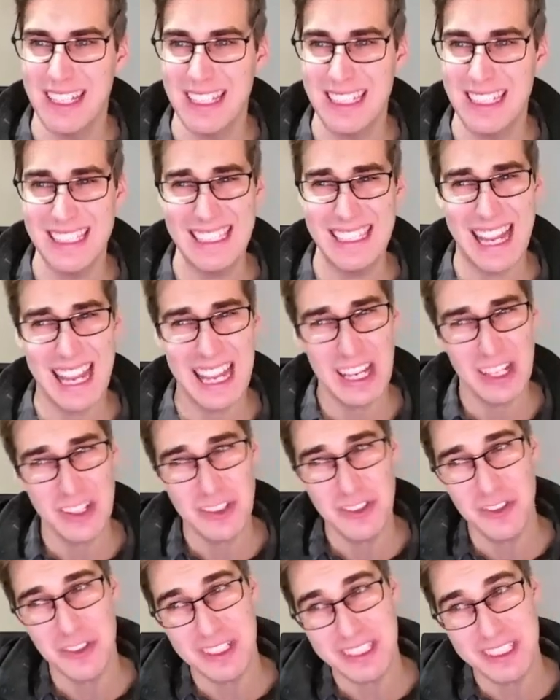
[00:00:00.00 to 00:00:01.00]

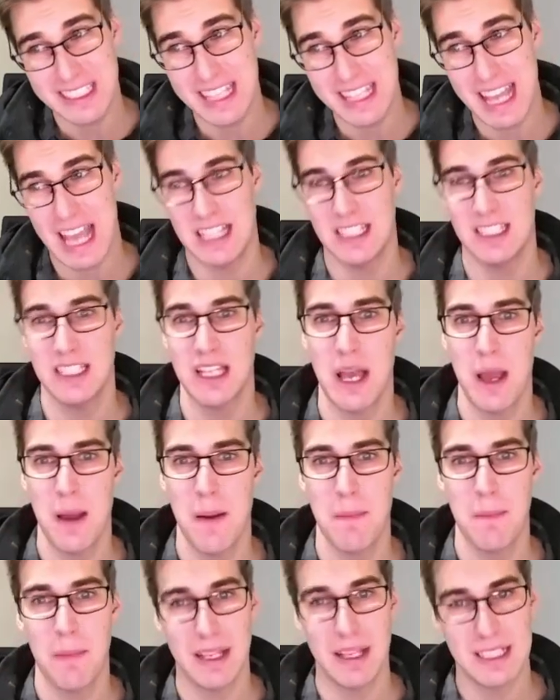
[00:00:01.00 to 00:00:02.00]
Dangerous, yes,
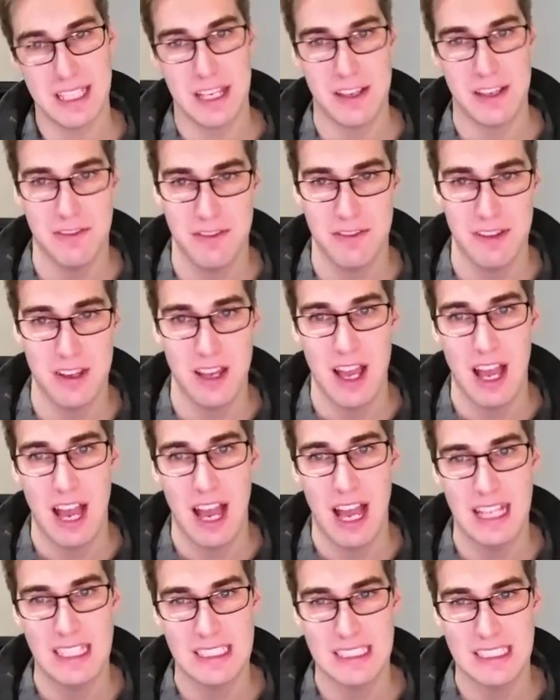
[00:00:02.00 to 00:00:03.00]
but safe.
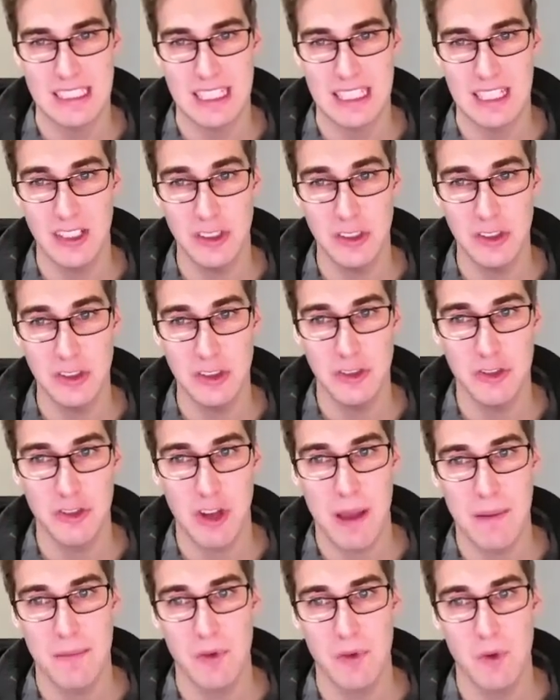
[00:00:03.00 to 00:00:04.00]
I still use
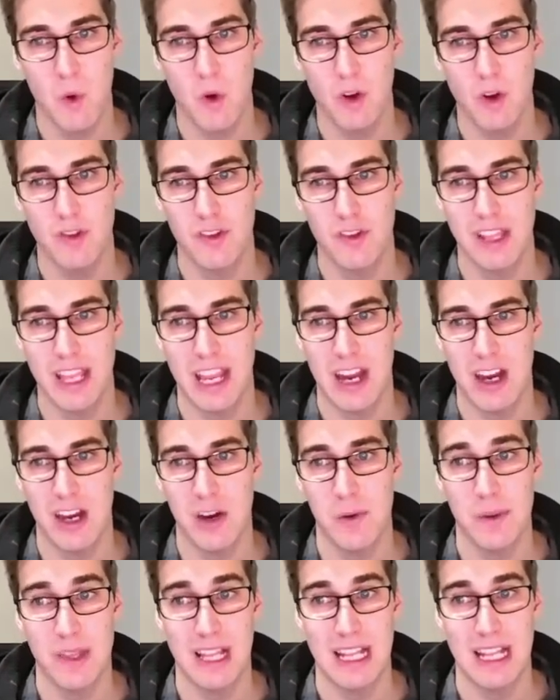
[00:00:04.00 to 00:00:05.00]
trapdoors for the area
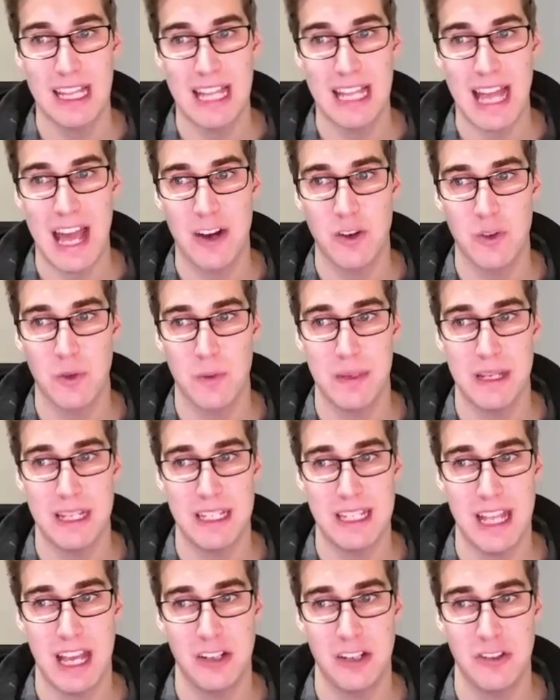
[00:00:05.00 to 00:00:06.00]
where the ladders will be
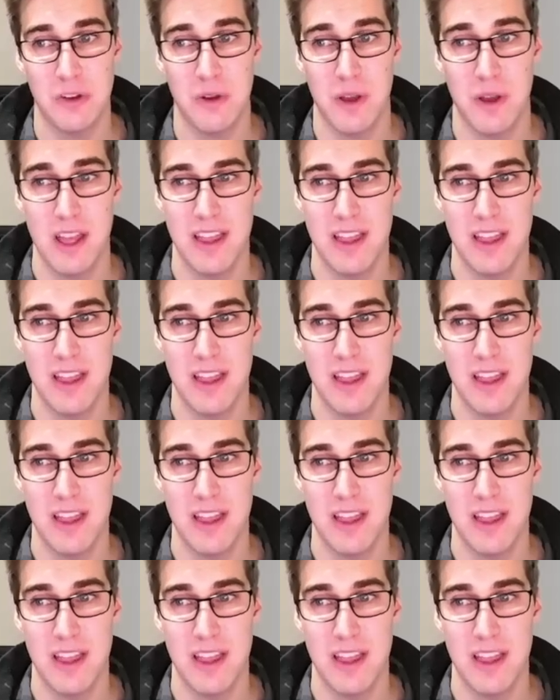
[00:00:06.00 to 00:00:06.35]
attached to.